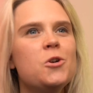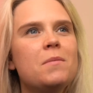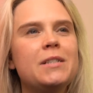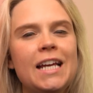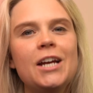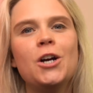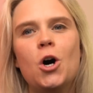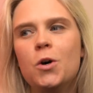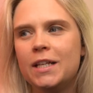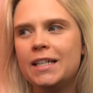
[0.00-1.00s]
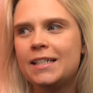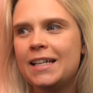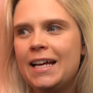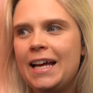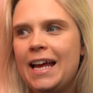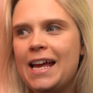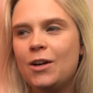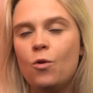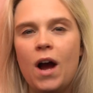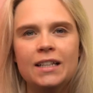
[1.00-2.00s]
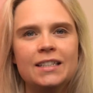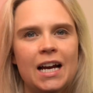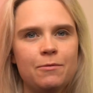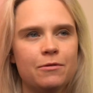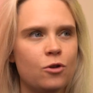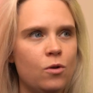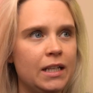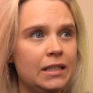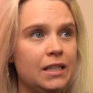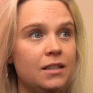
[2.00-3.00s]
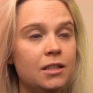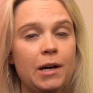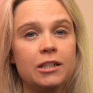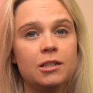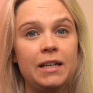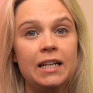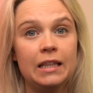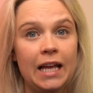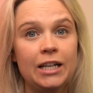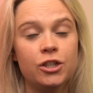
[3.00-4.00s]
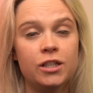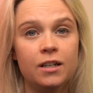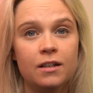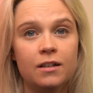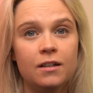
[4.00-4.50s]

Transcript: know, I'm saying all this, and at the time of recording, this is about to be an election year.